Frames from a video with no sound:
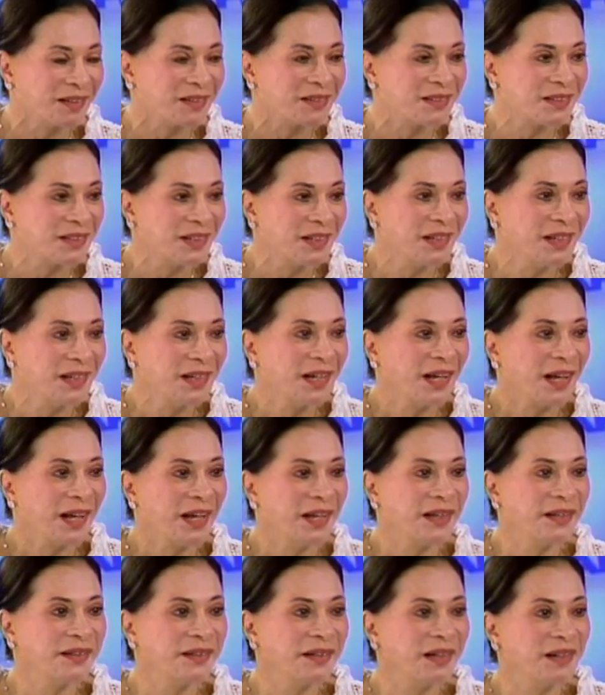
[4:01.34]
Yes. All
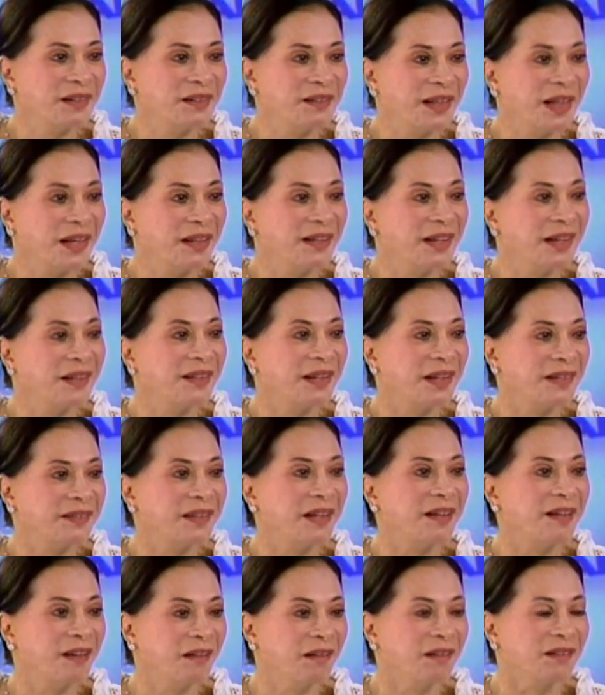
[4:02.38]
right. And, uh, and, and and they
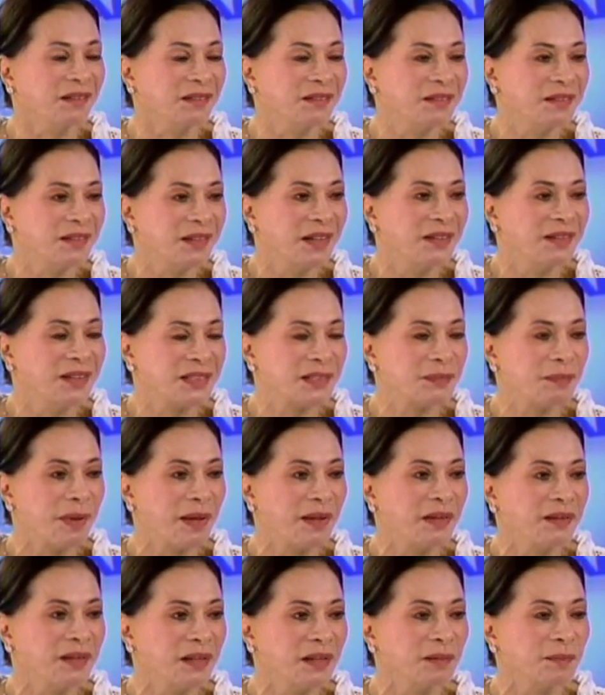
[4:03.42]
killed, and his men
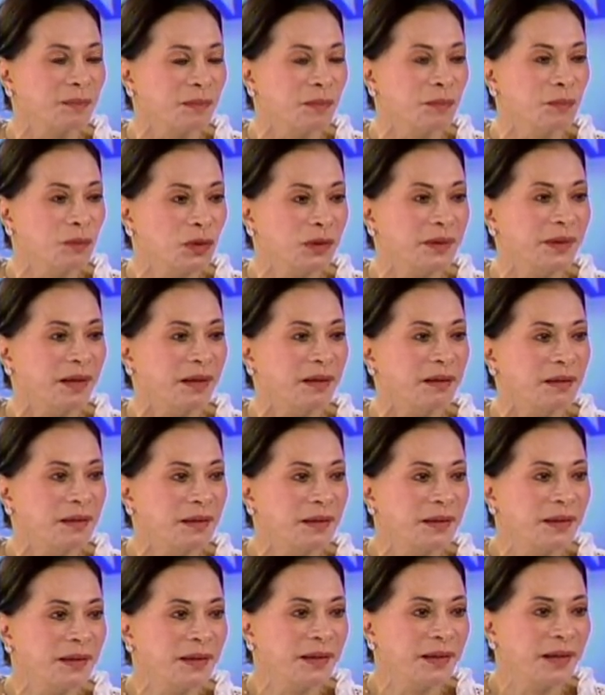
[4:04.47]
killed Mudin,
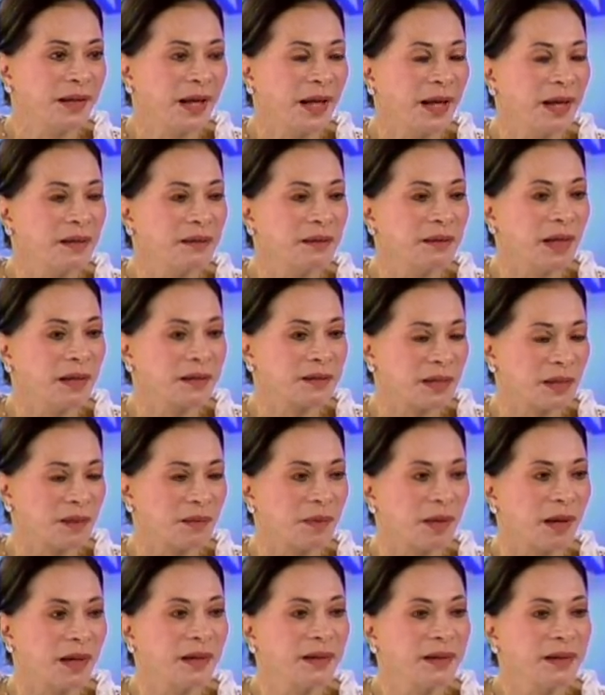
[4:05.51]
and as a
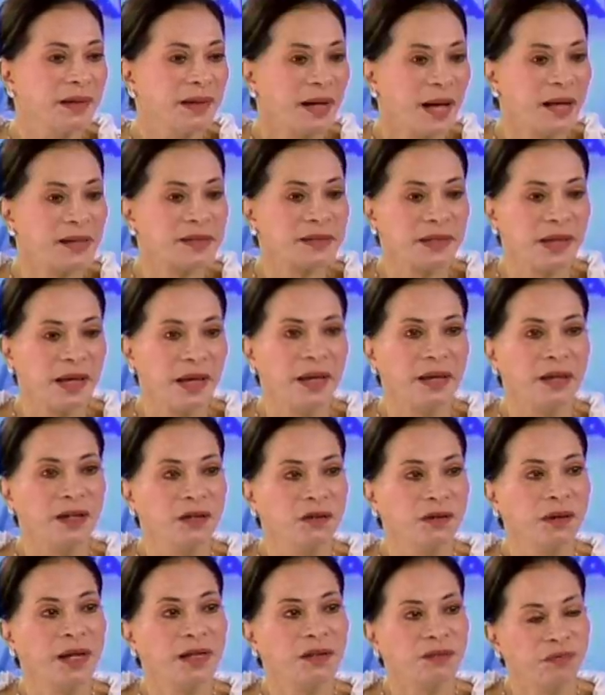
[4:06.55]
as a
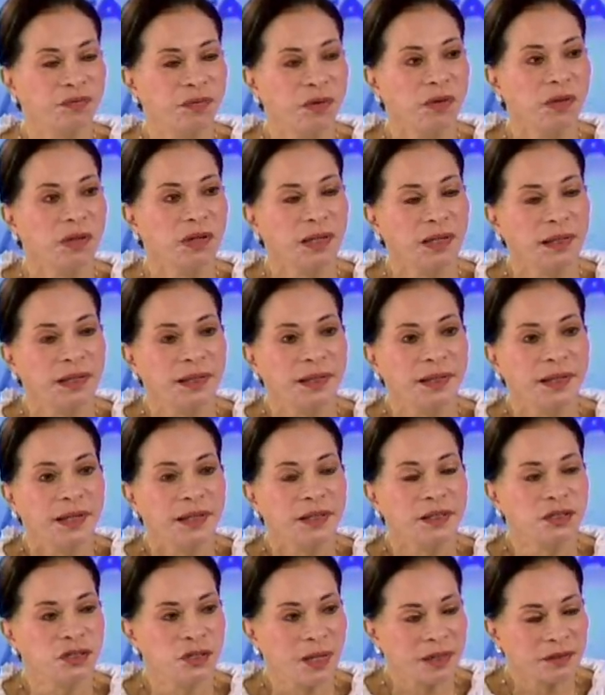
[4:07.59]
grateful
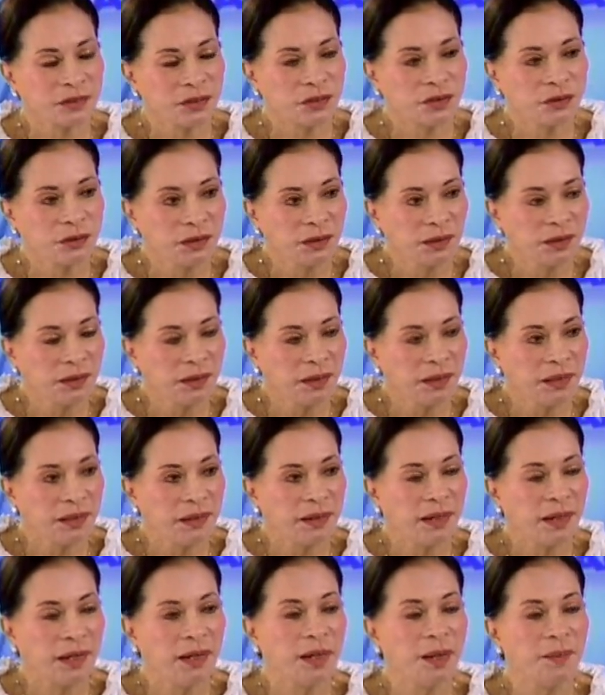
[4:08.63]
gesture,
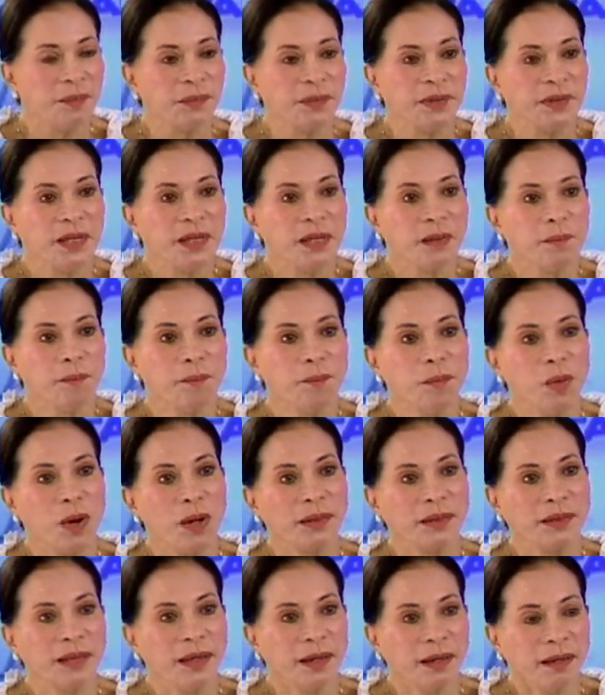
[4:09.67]
um,
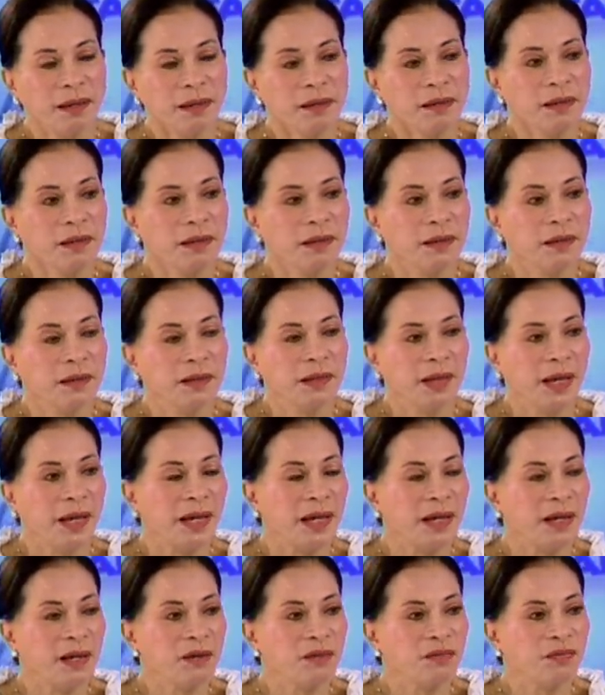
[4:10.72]
Mudin
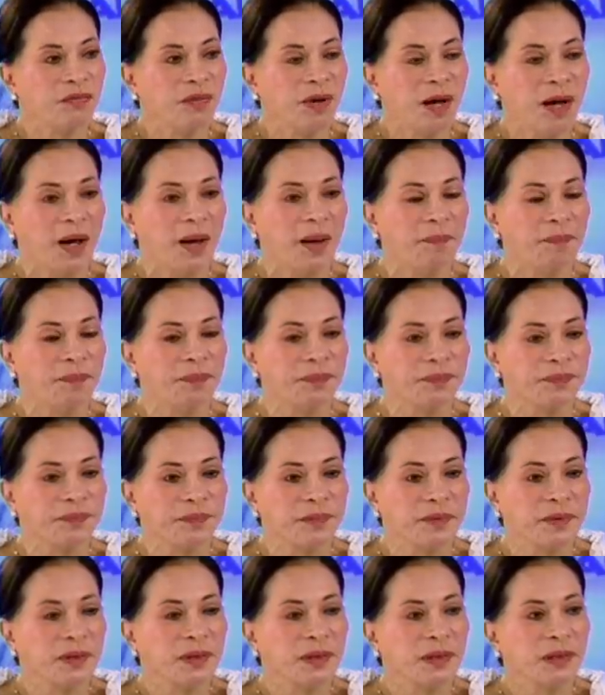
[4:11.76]
gave um,
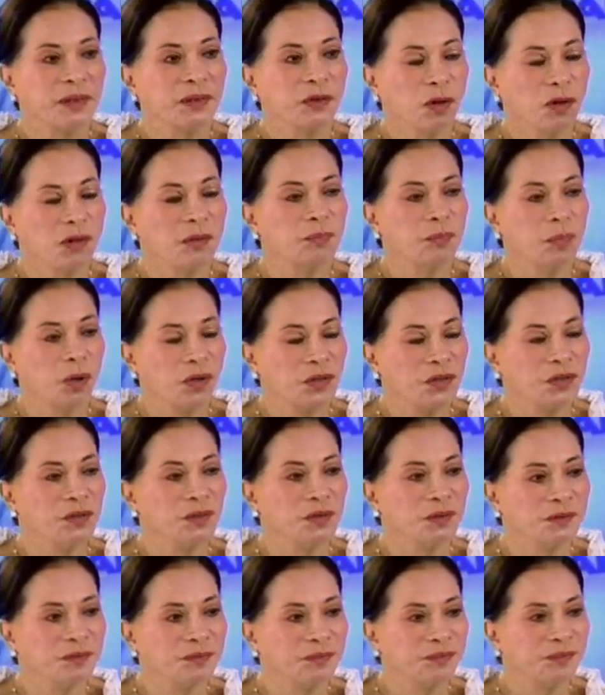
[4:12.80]
North
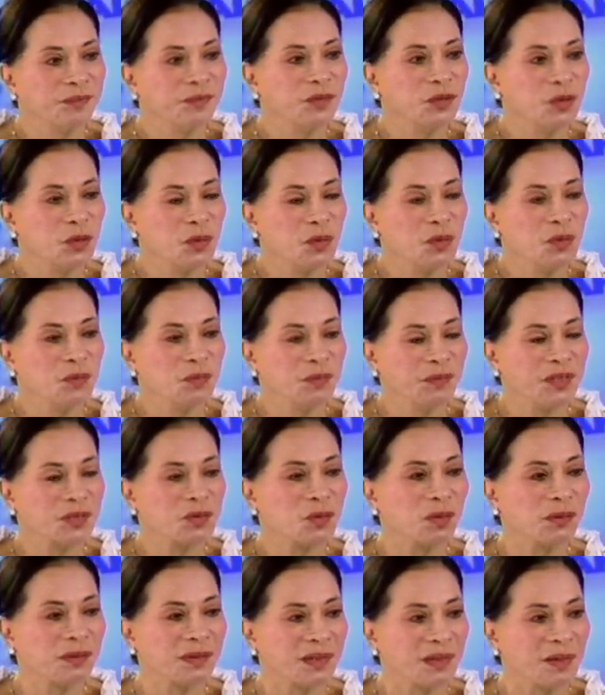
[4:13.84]
Borneo to the
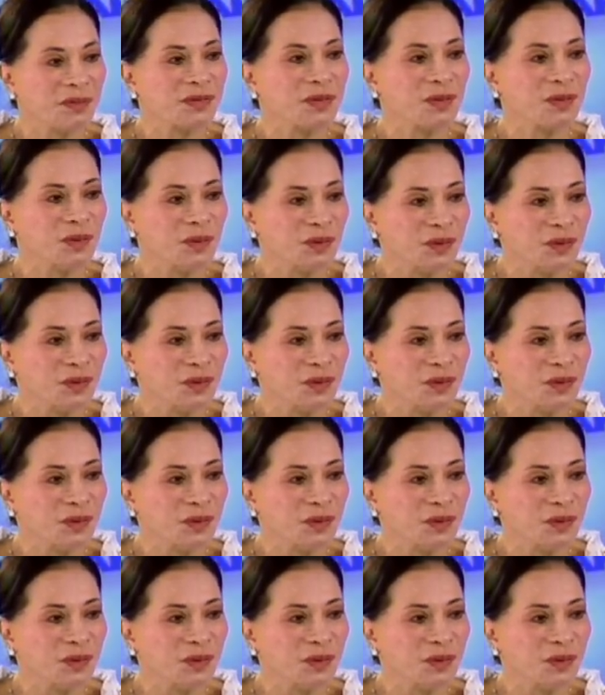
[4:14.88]
Sultan of Sulu.